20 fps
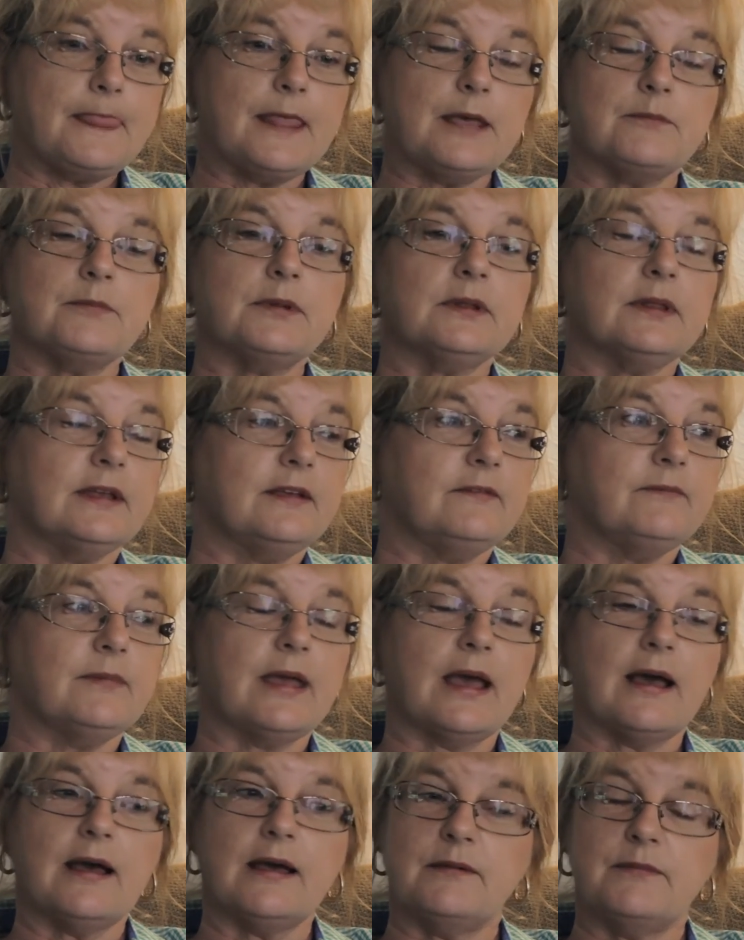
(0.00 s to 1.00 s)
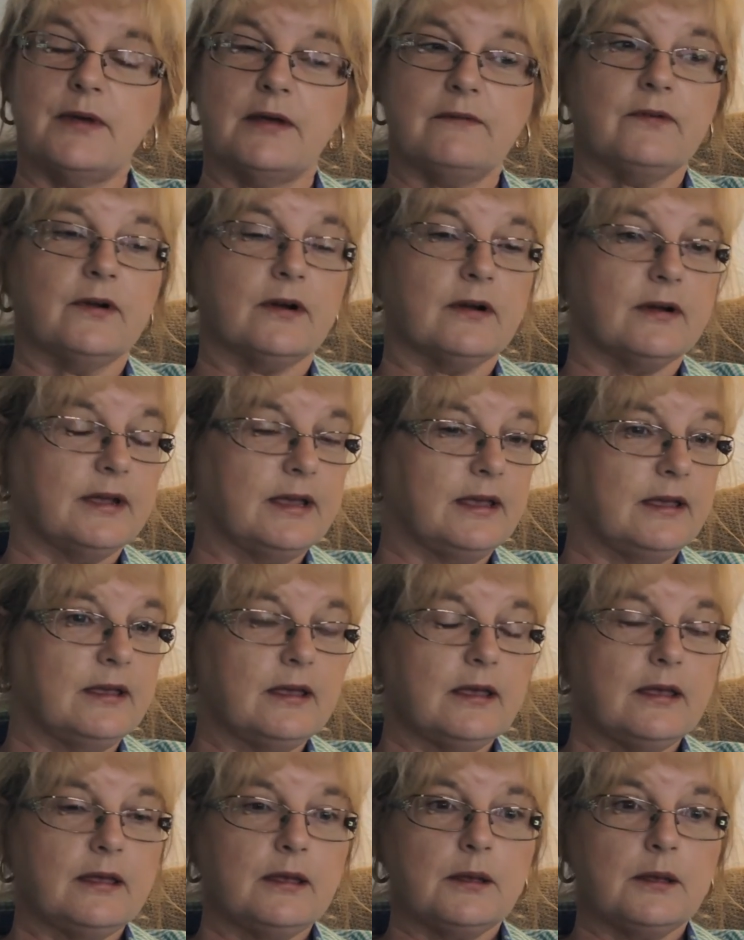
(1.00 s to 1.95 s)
And believe me, I am a very